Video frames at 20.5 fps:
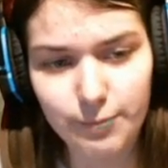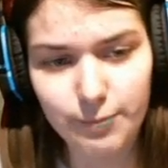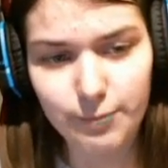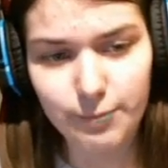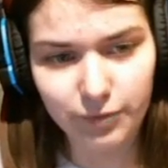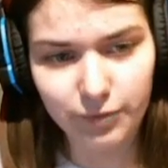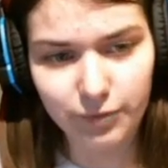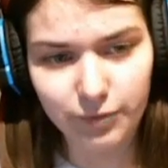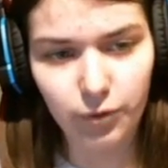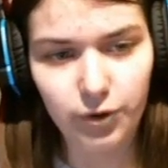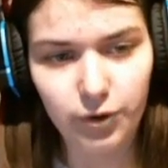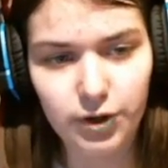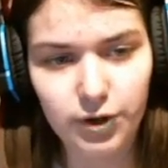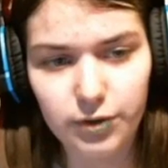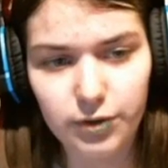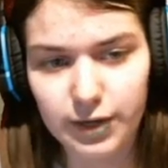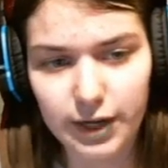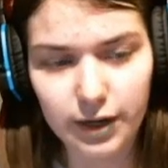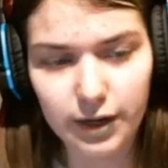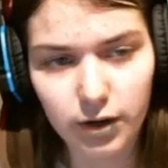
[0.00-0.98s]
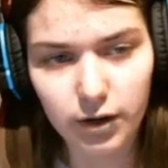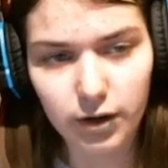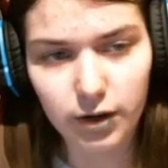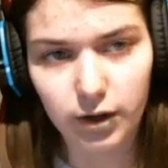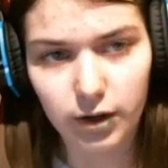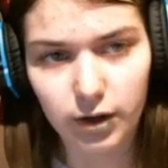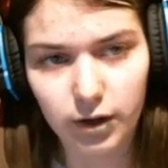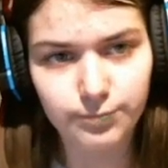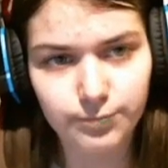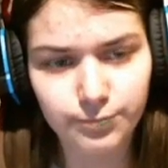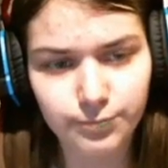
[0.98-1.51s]
Before you get
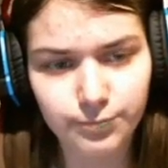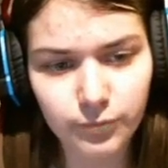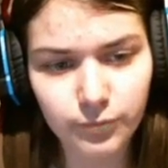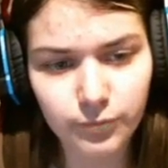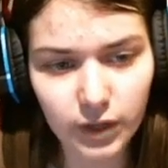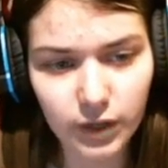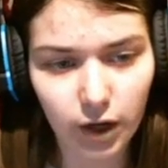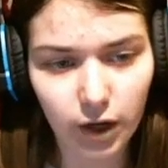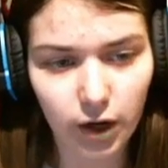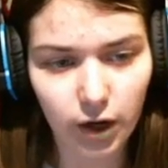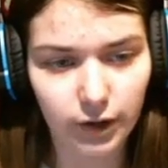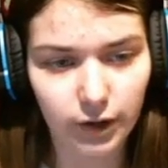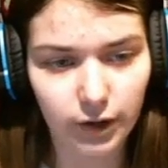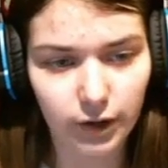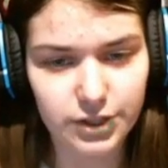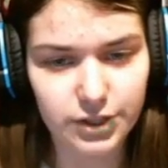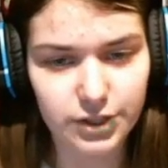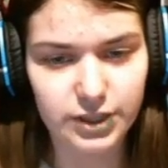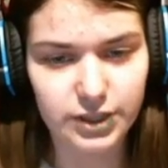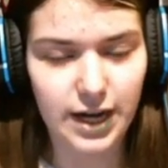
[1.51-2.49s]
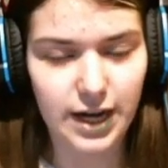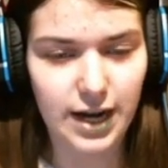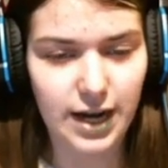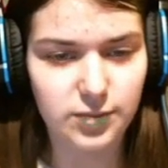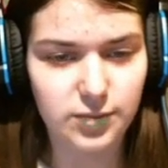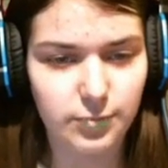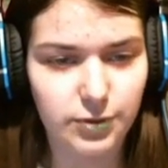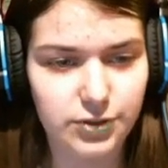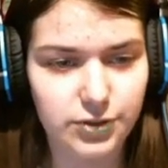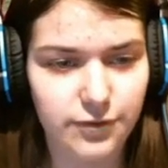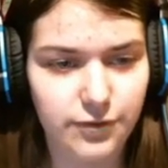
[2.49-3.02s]
all ancient
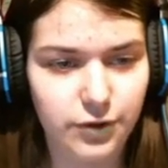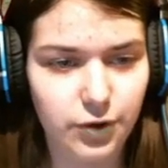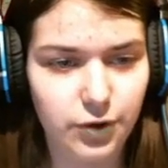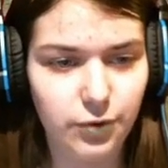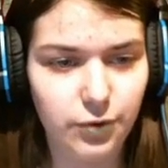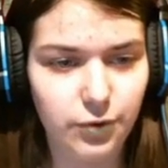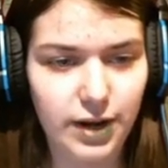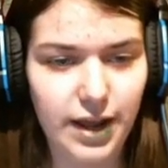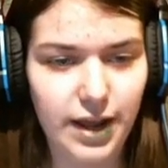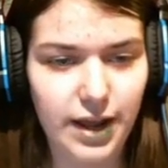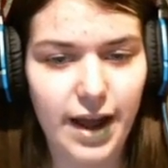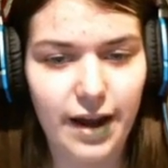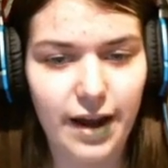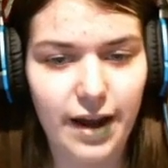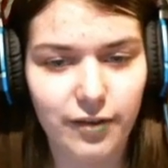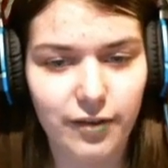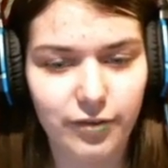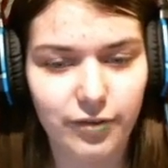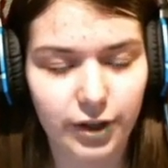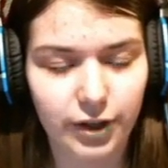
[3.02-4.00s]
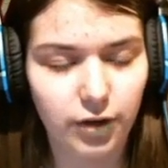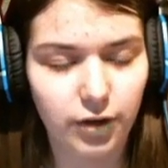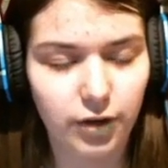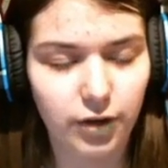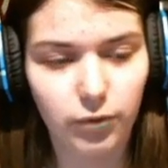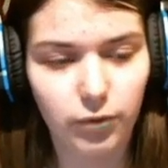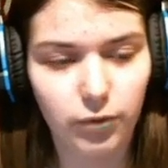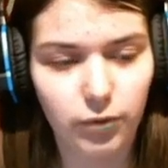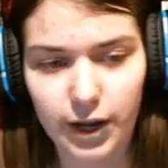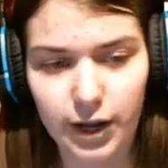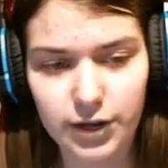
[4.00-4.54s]
Caspers, if you were to have like a
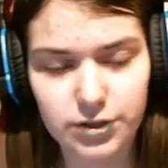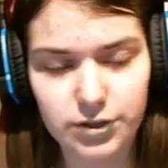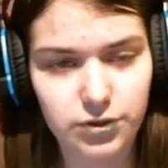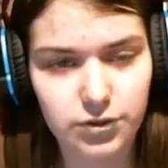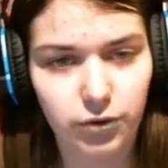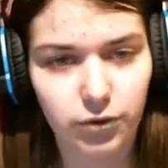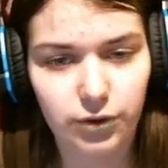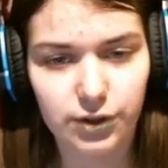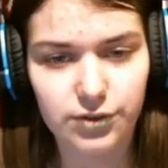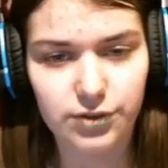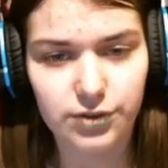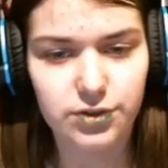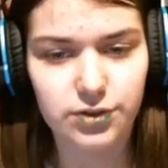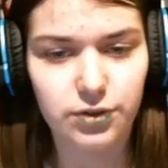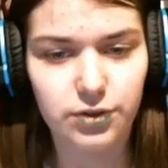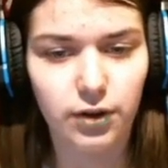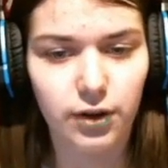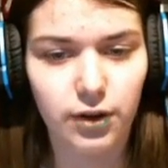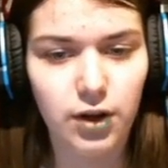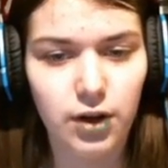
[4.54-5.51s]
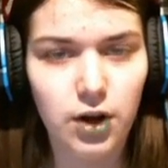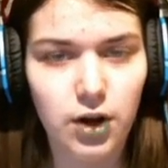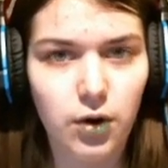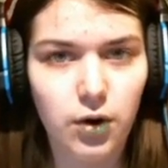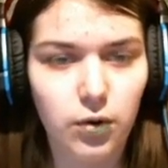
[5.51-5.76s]
Rodash Soul Crystal